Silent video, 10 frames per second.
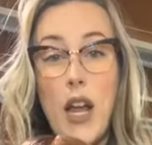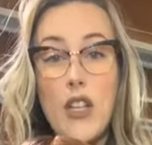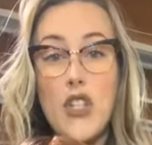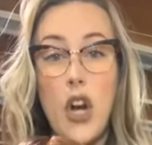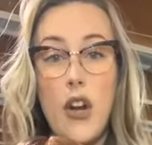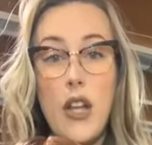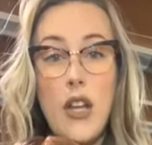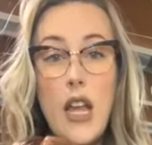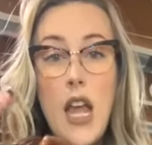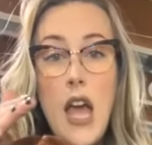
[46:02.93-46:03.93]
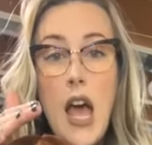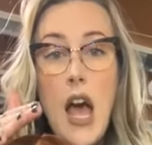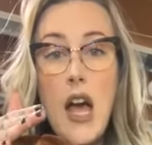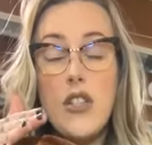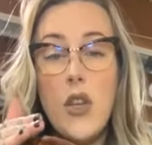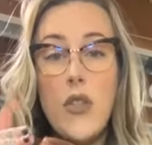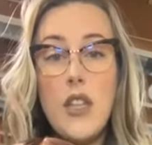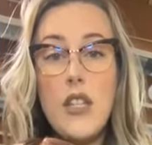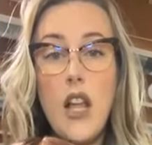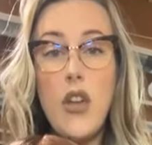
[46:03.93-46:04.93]
when I started. Uh, so
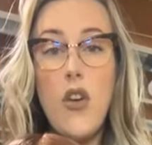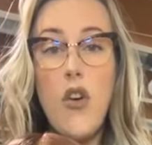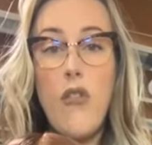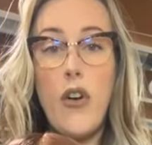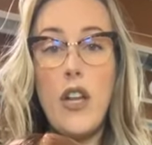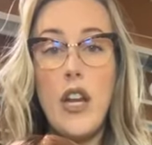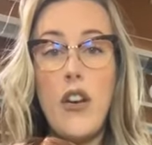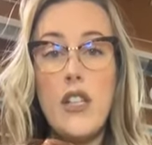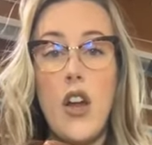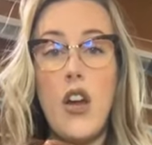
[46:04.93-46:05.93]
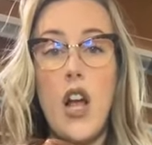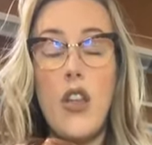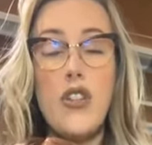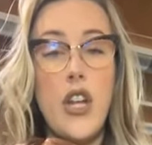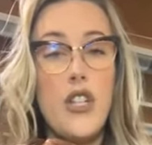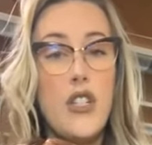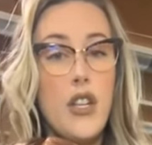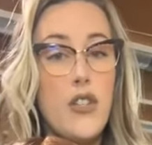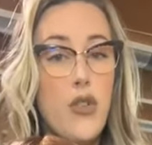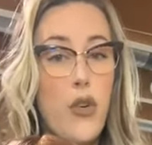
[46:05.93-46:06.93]
this color over here is our Color Touch
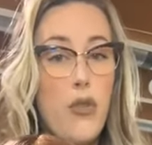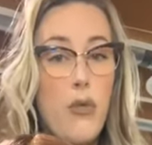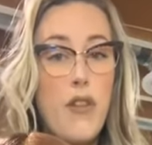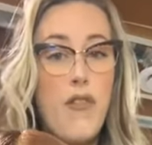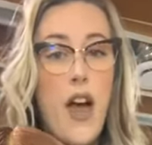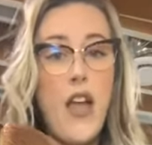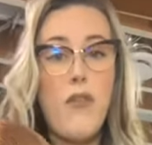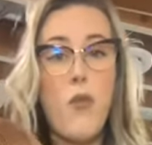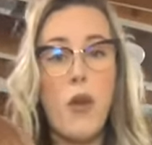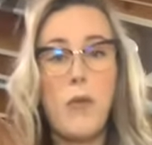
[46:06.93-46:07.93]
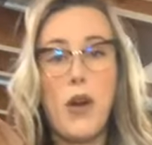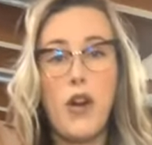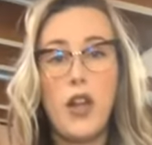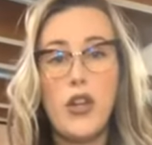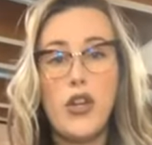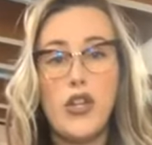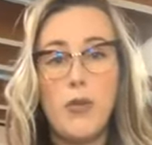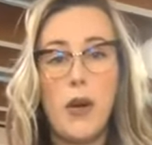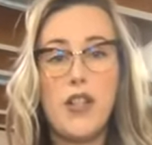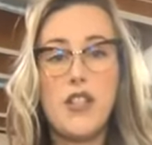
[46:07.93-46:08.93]
6 Stroke 35, one part color to
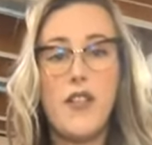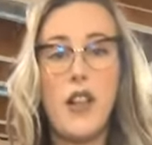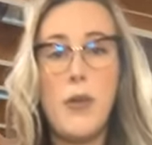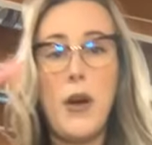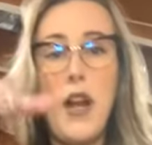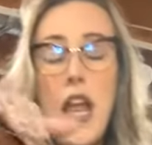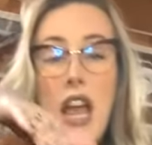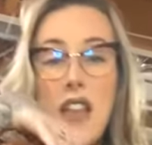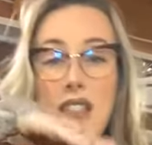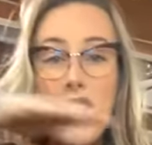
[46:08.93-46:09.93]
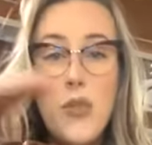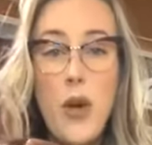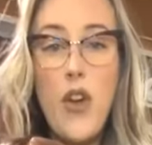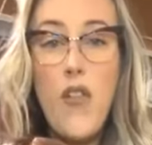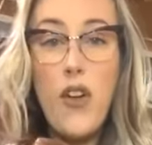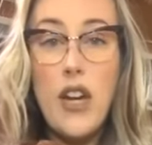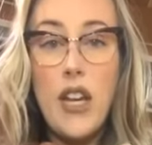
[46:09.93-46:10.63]
two parts developer. This one over